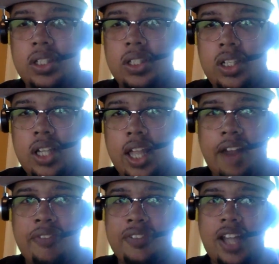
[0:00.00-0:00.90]
and i
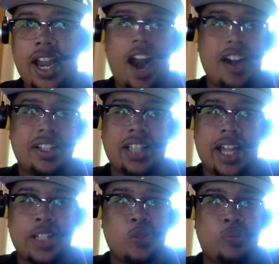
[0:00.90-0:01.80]
feel like artists like
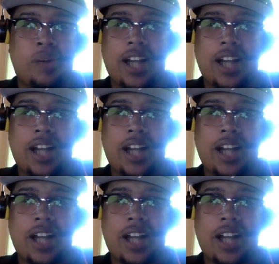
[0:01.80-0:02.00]
tupac